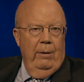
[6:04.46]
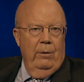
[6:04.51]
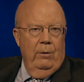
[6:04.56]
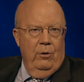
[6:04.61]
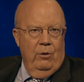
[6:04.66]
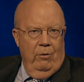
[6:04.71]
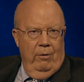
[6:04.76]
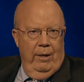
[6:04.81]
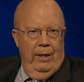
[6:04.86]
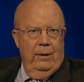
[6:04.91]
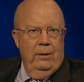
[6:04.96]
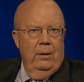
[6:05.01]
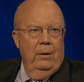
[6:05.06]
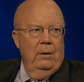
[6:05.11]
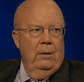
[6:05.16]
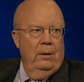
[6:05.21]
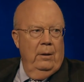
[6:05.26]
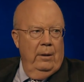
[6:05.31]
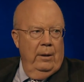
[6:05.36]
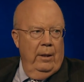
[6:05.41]
in
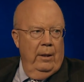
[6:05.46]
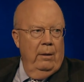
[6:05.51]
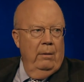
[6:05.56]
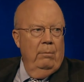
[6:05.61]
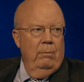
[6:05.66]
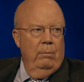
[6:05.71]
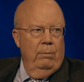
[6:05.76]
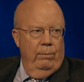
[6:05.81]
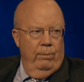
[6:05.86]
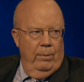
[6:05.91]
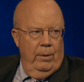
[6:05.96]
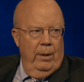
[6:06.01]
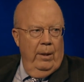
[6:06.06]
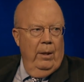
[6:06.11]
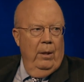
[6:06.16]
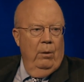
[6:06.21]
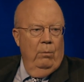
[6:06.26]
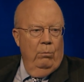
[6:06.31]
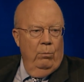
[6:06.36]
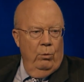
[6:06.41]
Scranton and then, you
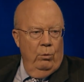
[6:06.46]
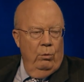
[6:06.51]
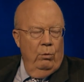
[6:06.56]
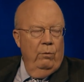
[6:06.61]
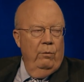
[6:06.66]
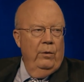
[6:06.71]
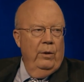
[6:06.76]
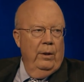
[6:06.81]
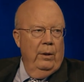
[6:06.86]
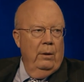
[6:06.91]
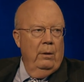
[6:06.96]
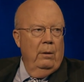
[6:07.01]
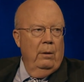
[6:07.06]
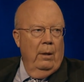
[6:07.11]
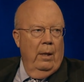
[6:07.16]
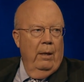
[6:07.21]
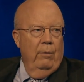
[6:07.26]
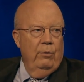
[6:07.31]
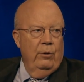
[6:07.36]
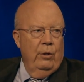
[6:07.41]
know, moved and
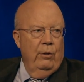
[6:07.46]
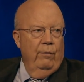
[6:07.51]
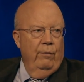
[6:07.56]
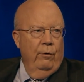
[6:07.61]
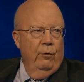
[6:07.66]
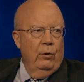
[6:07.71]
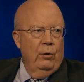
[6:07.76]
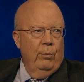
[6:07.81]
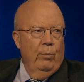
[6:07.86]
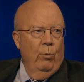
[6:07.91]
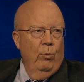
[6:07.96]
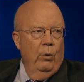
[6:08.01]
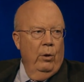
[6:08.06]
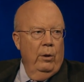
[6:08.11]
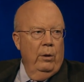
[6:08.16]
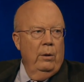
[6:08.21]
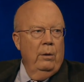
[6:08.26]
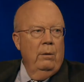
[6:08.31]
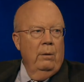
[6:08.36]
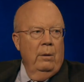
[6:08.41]
I was the firstborn
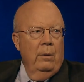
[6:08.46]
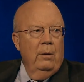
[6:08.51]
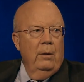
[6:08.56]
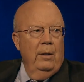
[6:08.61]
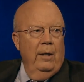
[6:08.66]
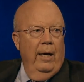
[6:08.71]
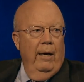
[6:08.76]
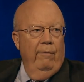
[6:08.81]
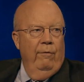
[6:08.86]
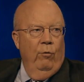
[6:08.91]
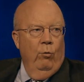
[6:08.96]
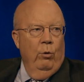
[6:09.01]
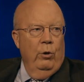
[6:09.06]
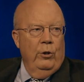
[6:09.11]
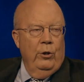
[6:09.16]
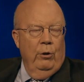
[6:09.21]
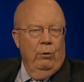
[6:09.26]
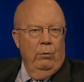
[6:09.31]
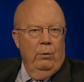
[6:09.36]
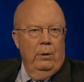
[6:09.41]
and had four
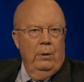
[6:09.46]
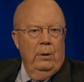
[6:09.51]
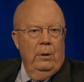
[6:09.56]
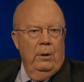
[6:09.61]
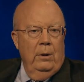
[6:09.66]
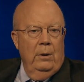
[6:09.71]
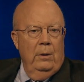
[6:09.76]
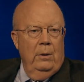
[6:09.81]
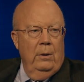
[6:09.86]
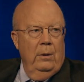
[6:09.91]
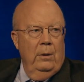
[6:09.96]
children. So,